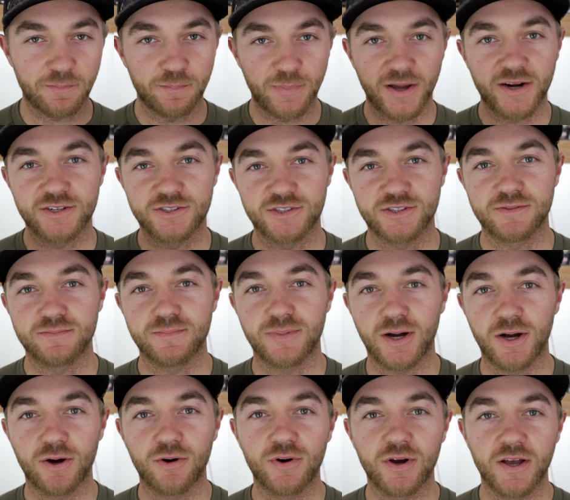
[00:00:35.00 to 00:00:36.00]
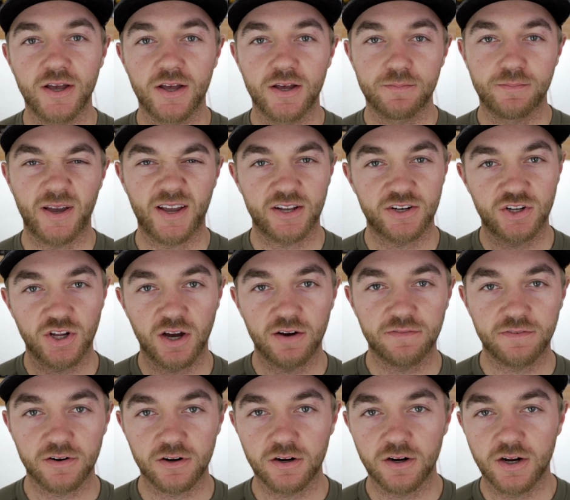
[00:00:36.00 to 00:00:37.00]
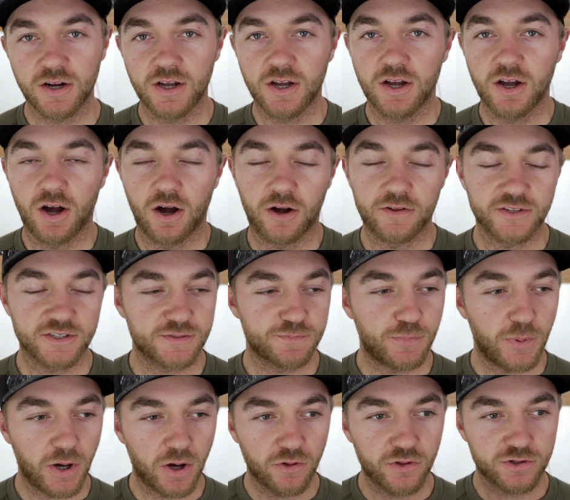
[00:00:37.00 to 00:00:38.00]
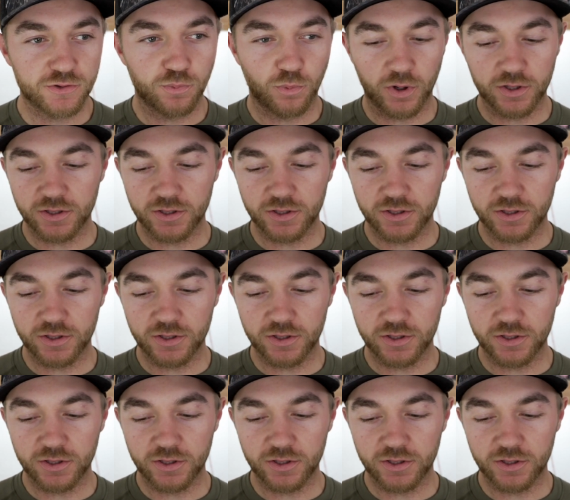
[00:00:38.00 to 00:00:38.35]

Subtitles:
better shooting bow, make it tougher. On this bow there's one